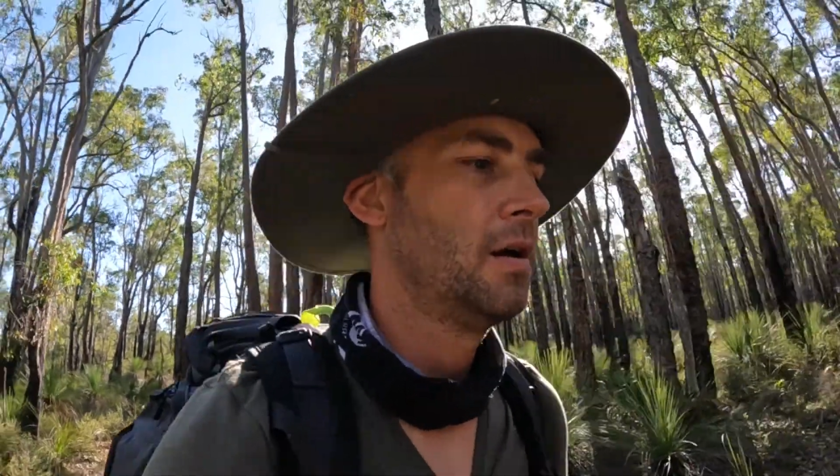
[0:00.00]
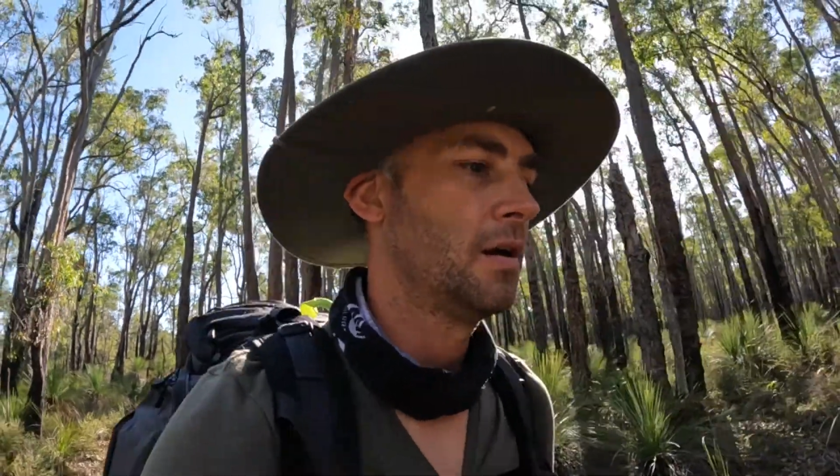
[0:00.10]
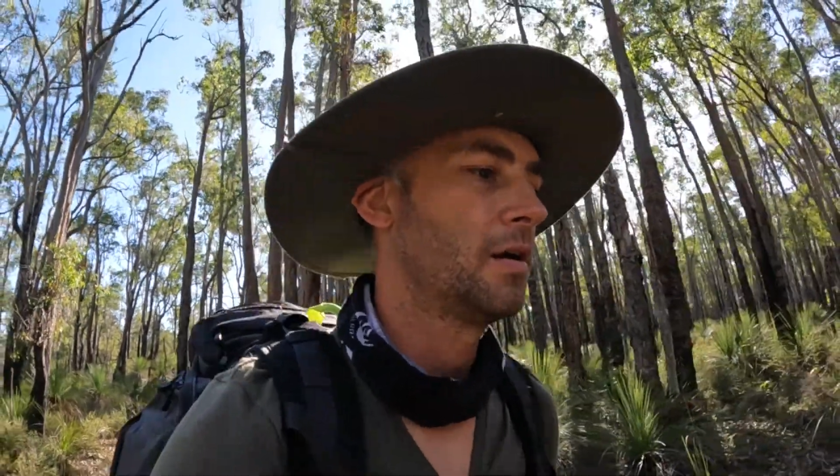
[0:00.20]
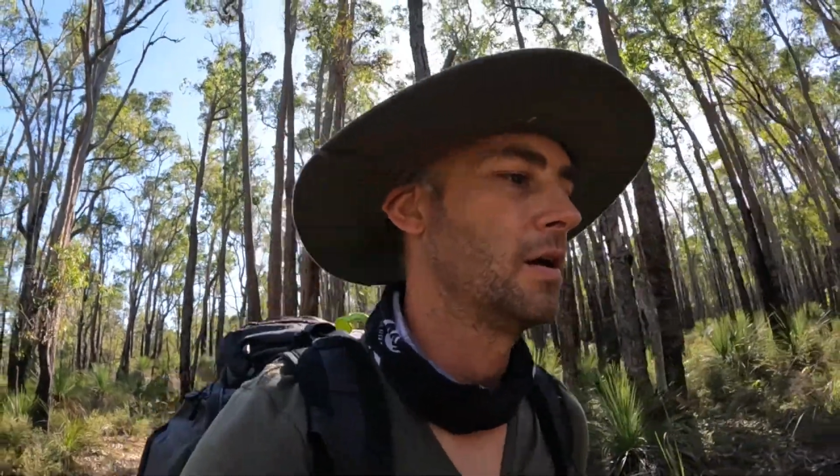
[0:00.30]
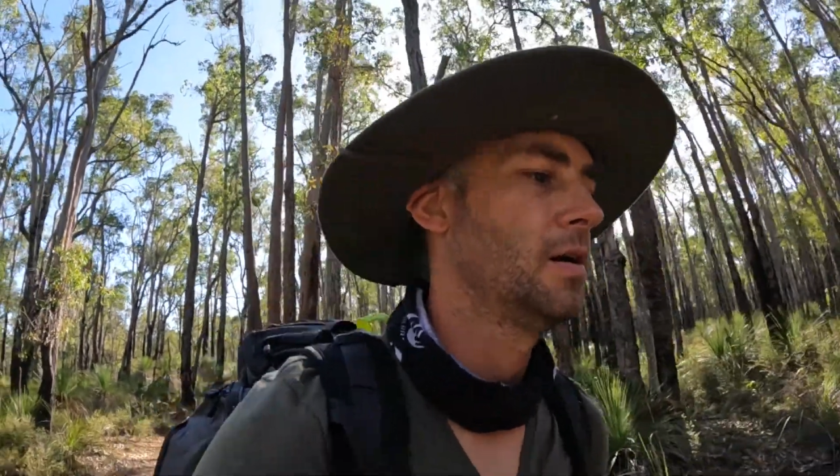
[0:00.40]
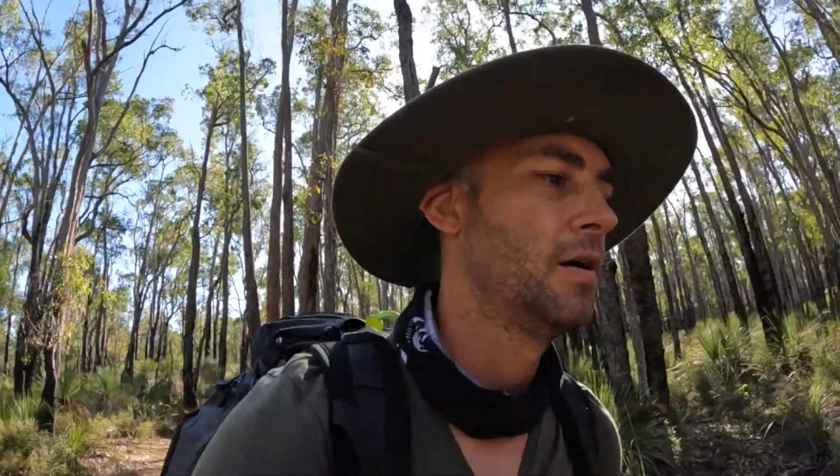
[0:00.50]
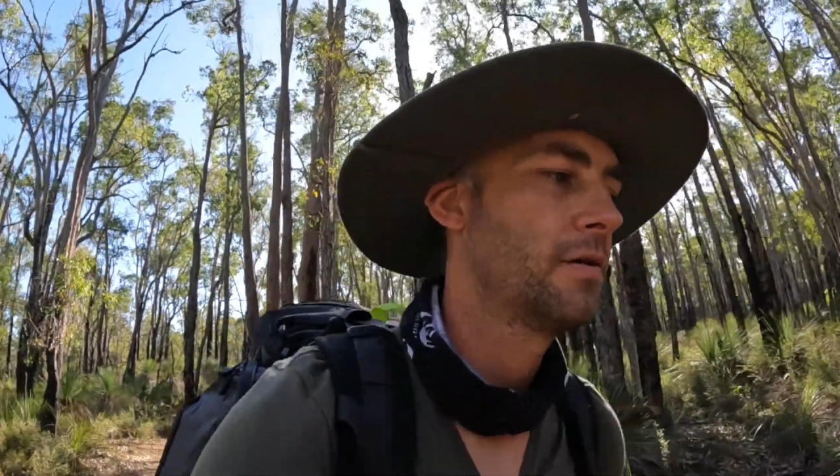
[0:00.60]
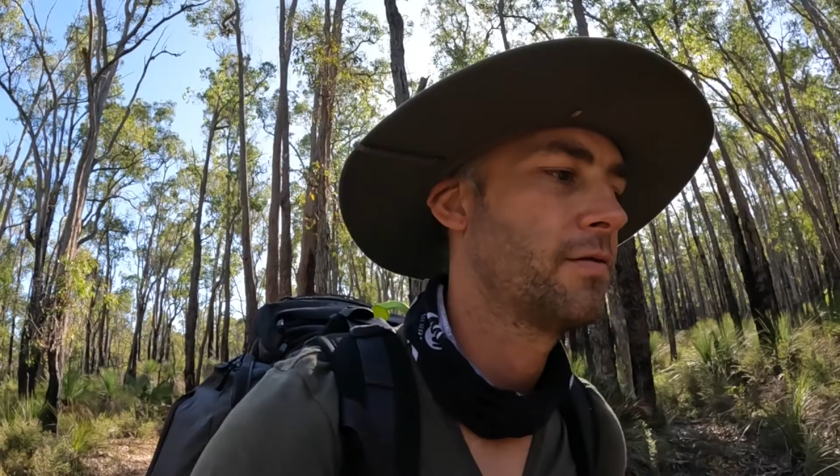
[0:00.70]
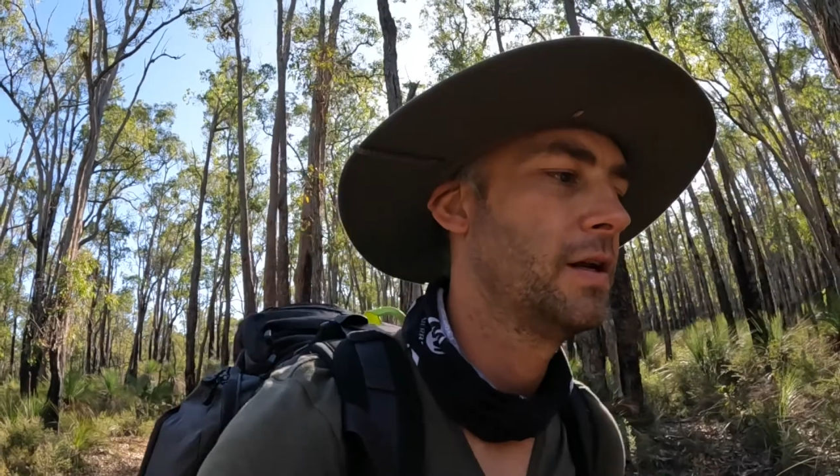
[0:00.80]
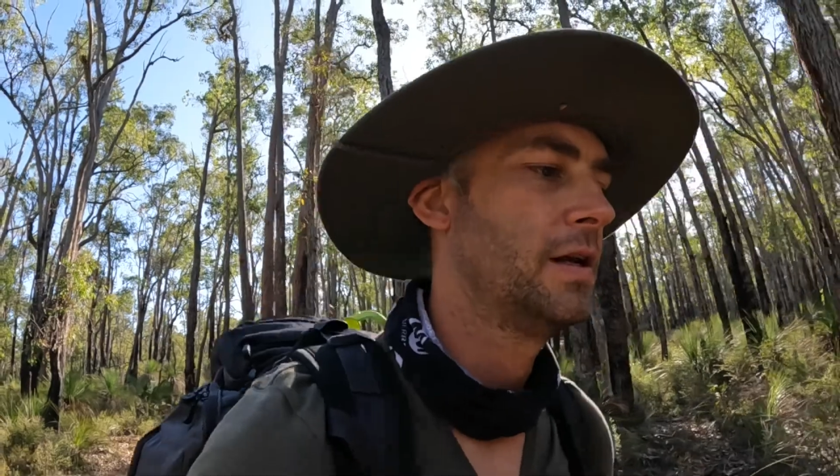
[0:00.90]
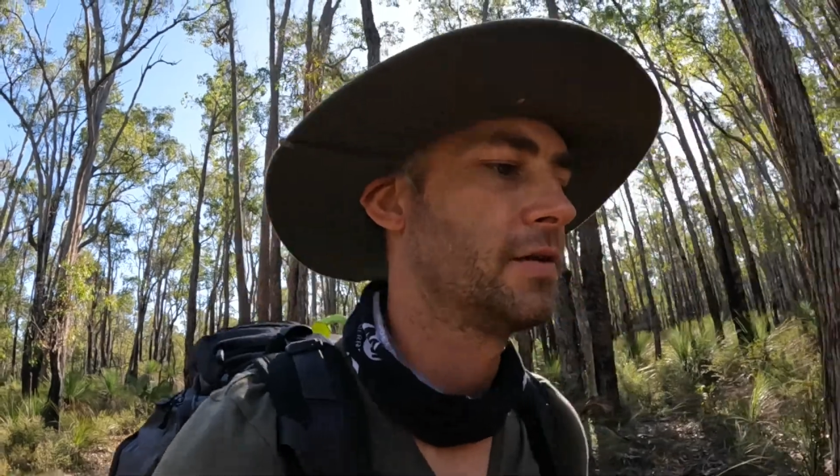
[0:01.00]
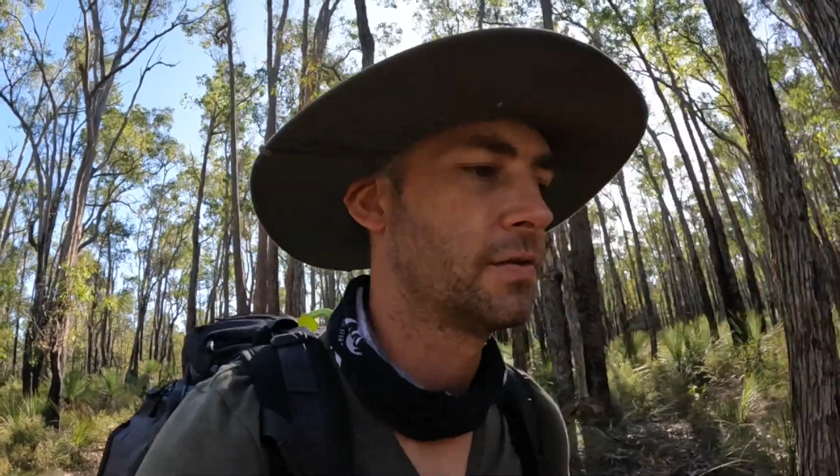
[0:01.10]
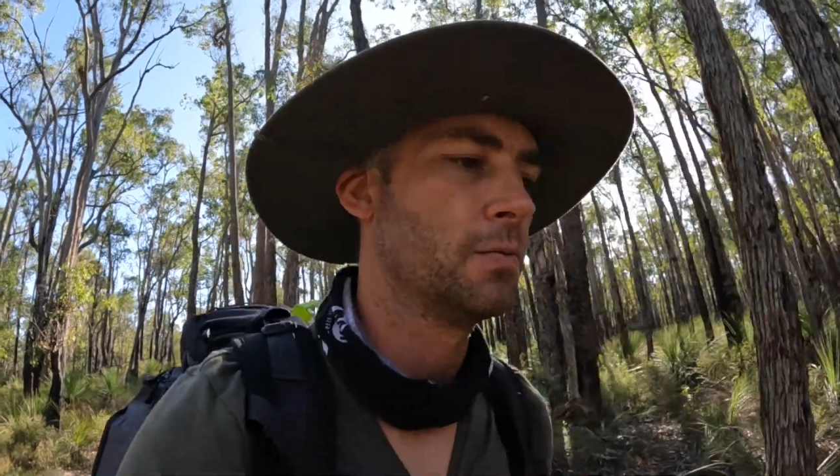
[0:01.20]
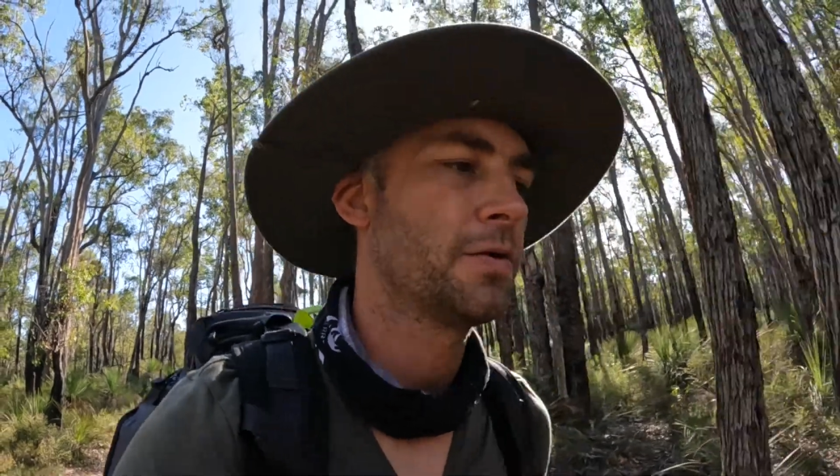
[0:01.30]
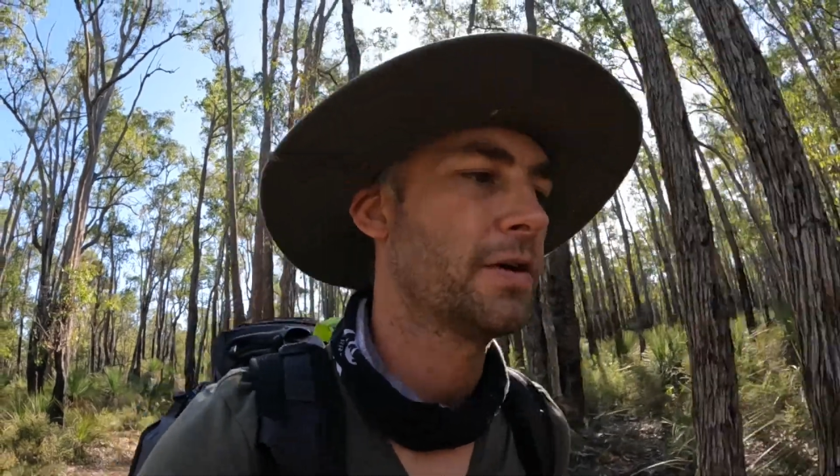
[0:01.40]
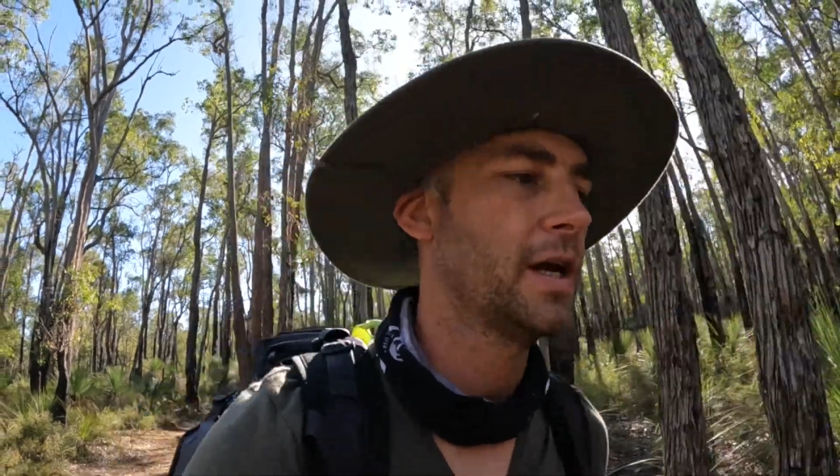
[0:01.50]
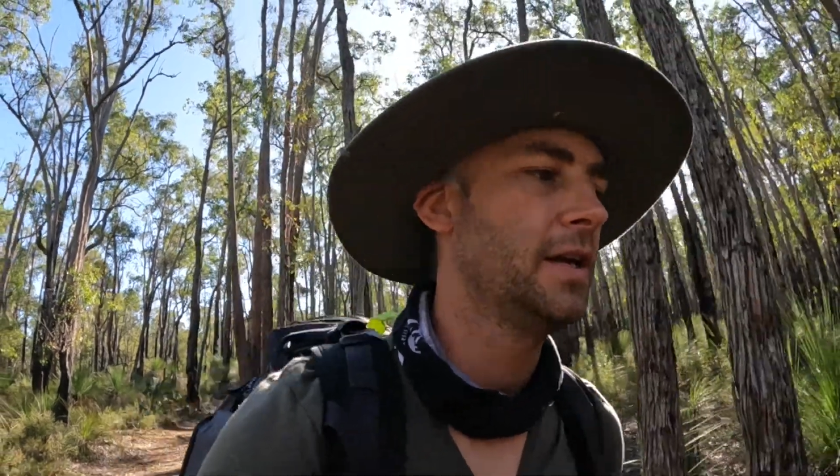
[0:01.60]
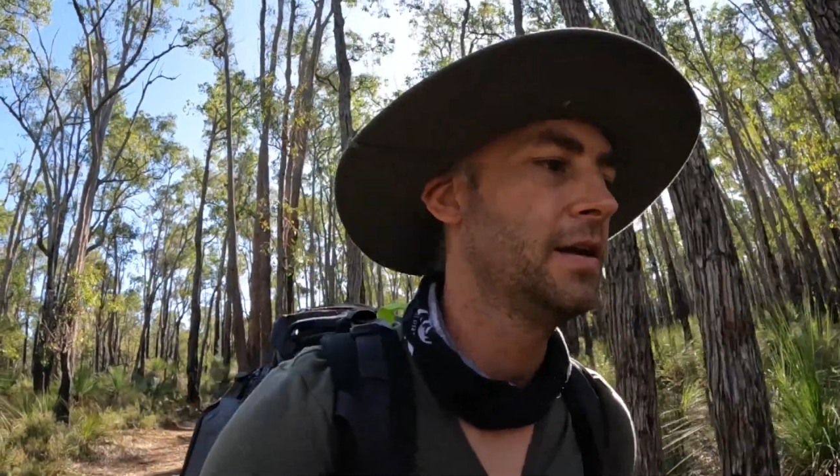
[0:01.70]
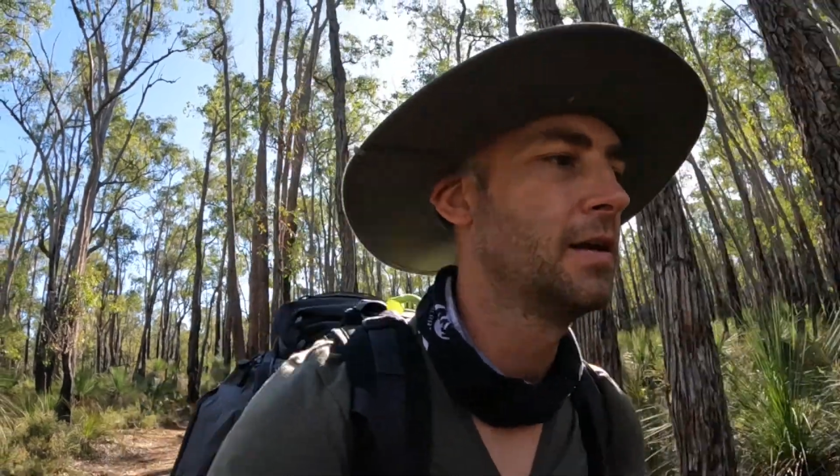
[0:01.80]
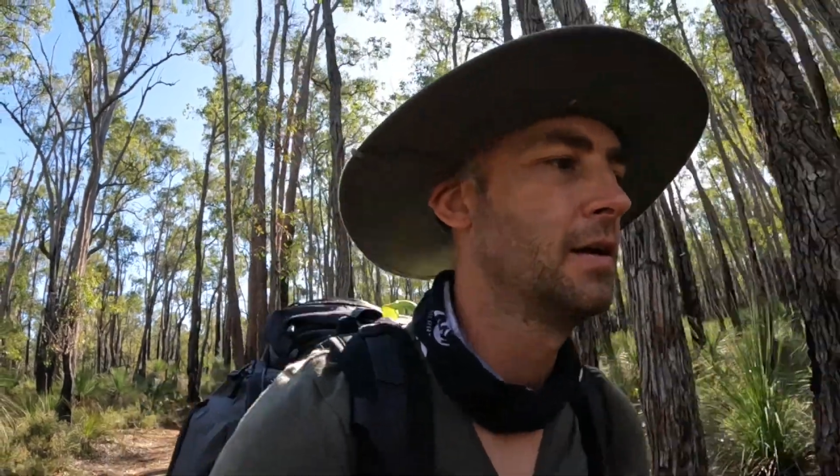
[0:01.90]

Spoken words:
I got 3 litres of water again.